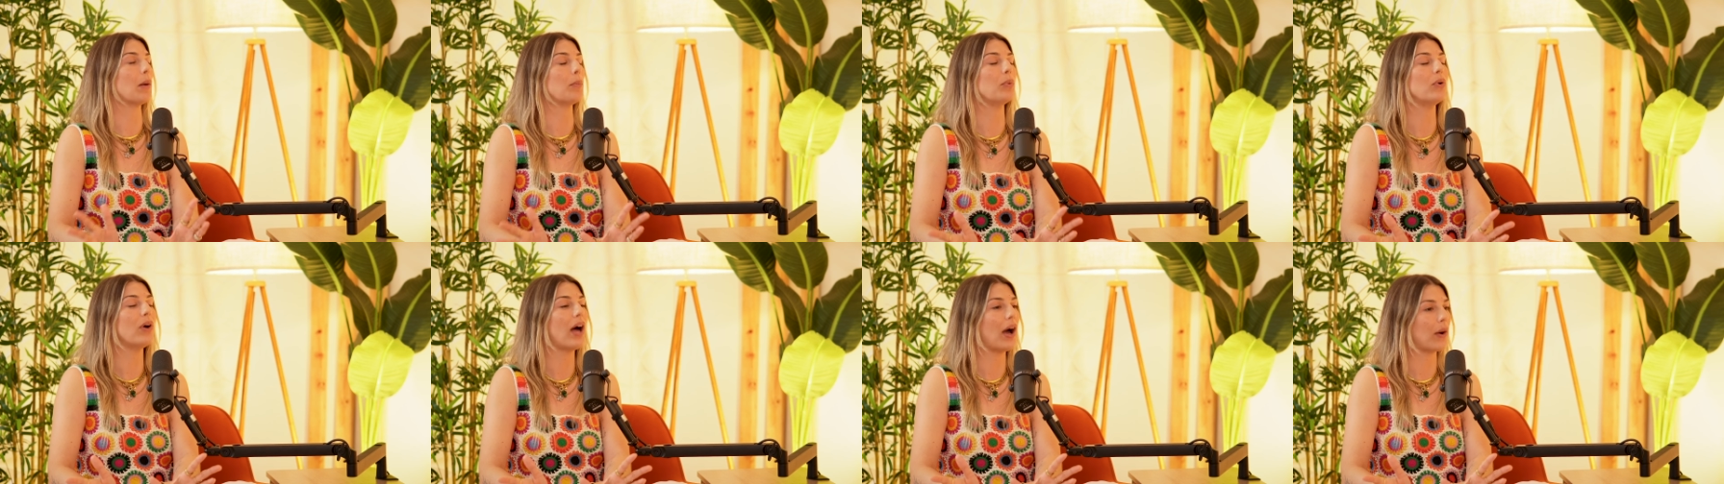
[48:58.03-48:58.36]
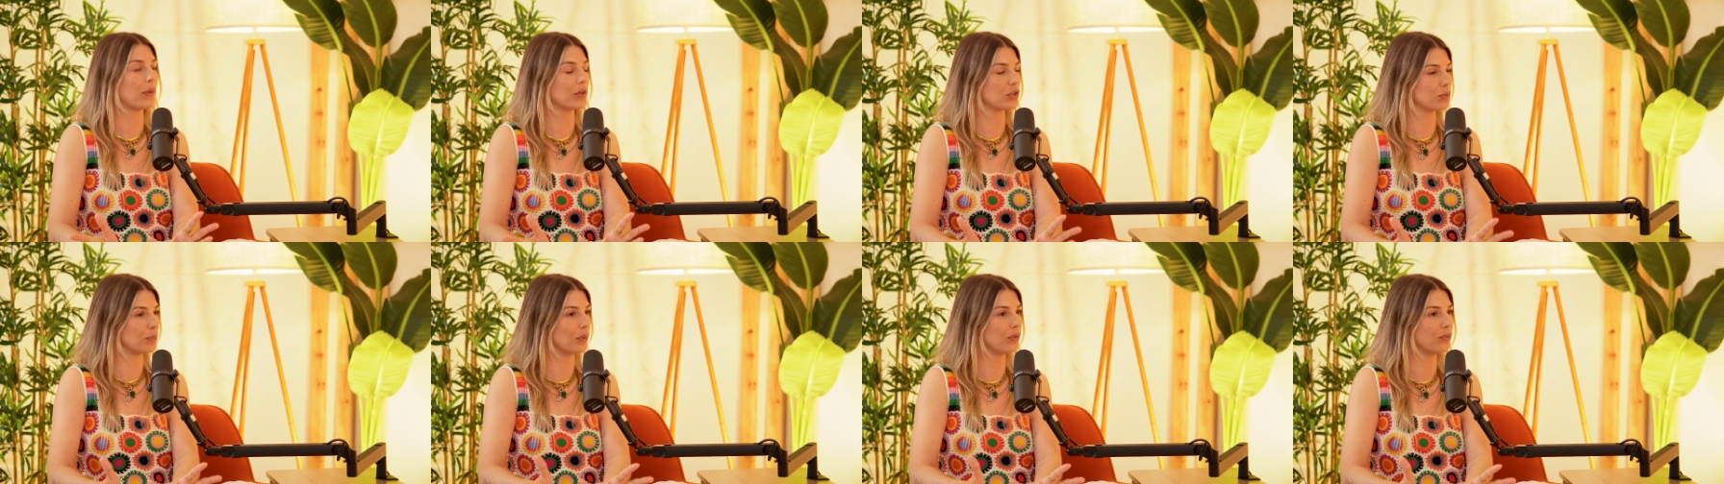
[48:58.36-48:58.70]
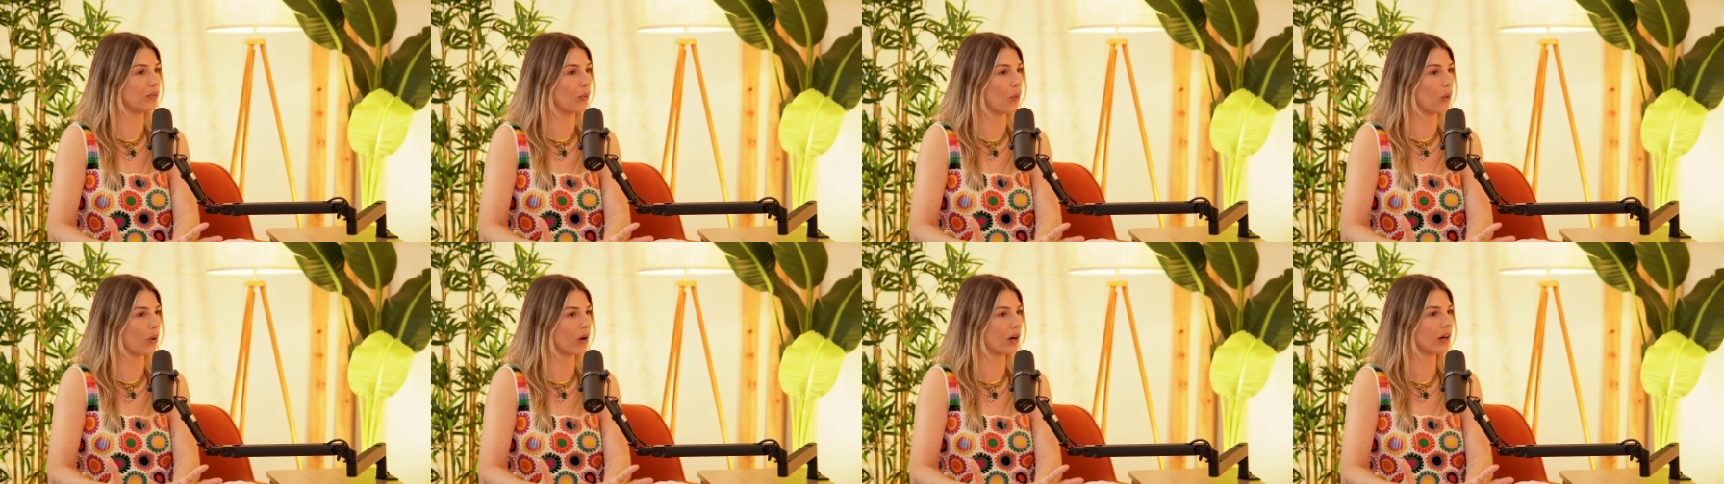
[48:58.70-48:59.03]
couple hours
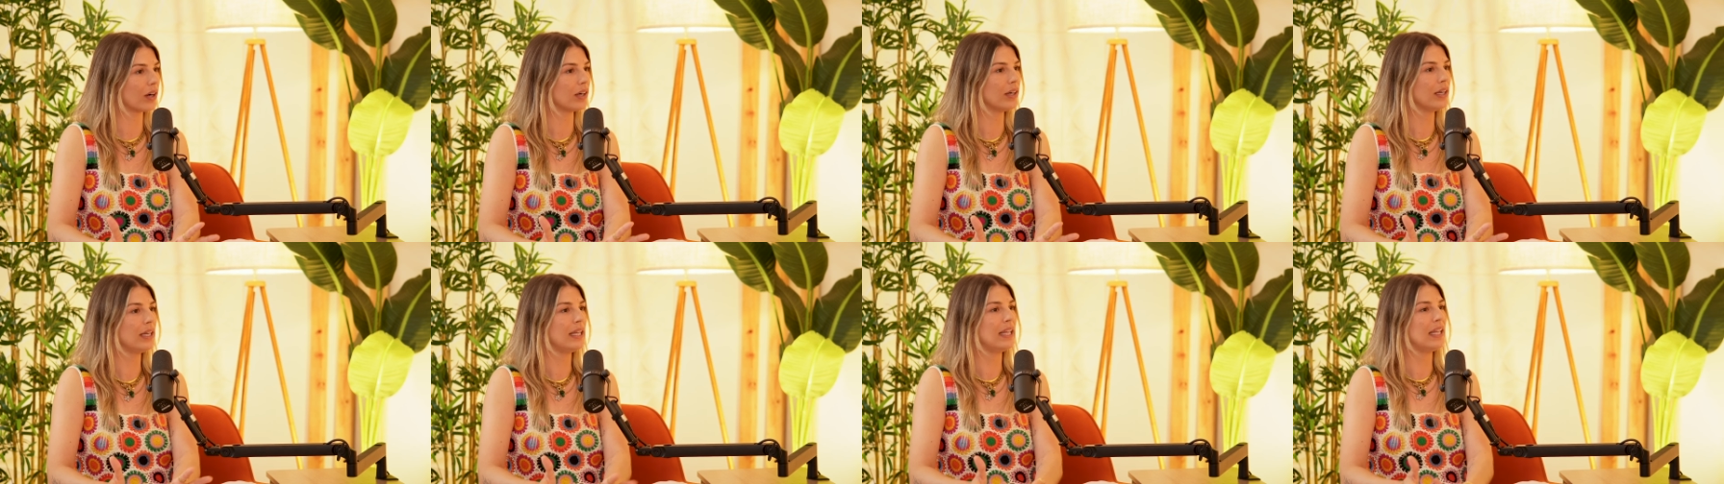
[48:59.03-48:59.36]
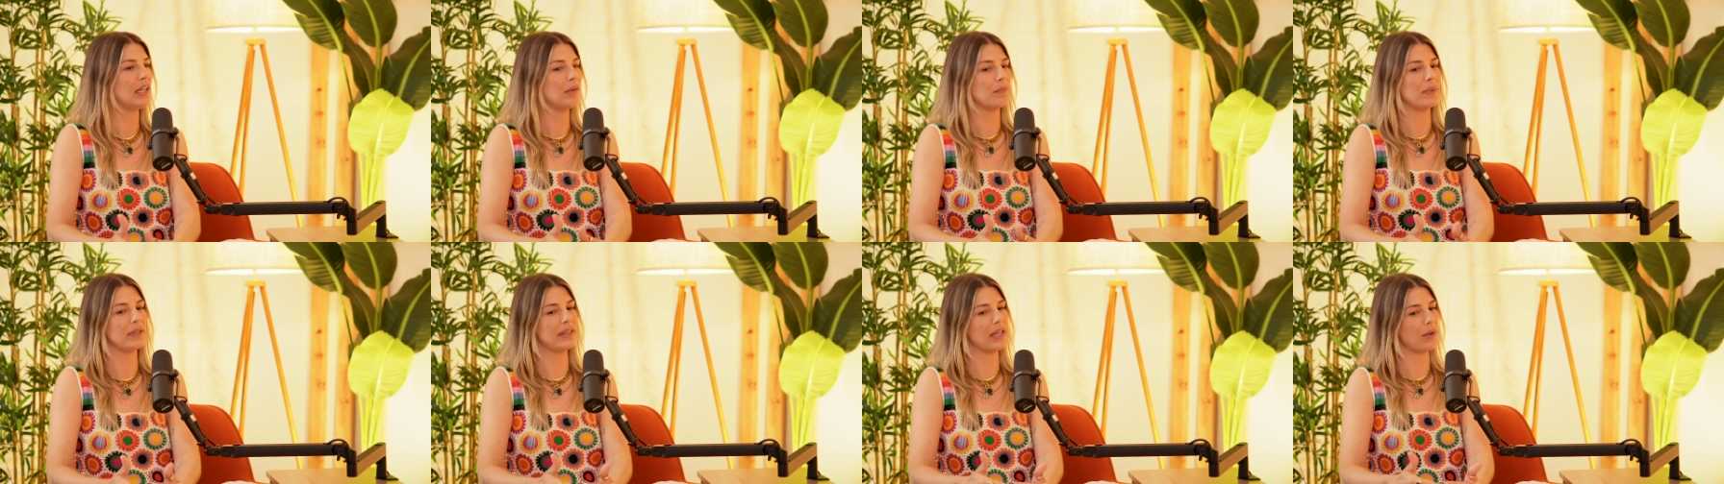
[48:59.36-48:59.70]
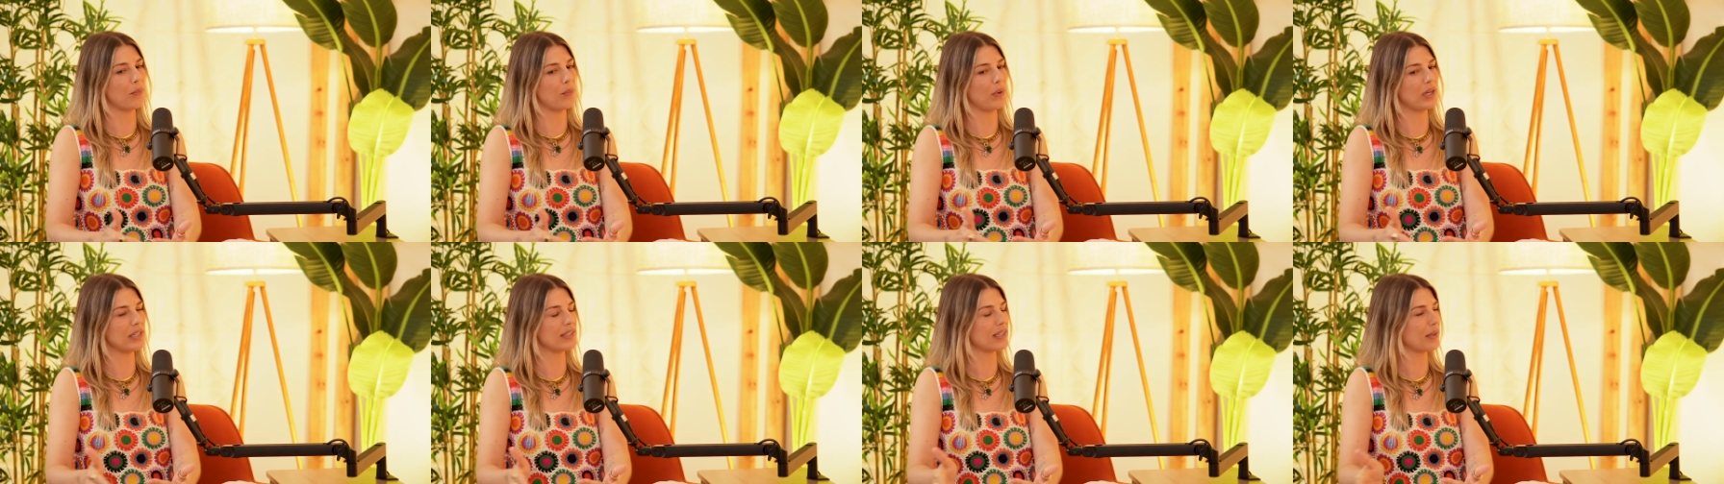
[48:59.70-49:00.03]
before. Yeah. But
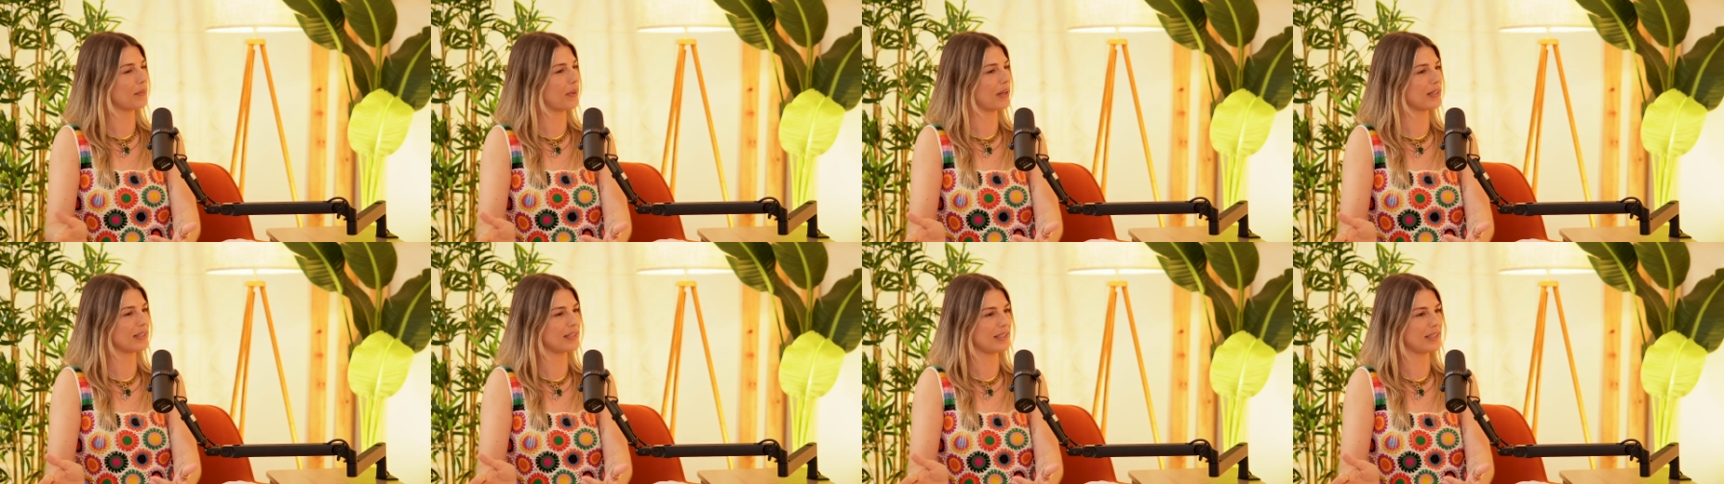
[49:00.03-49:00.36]
then once I'm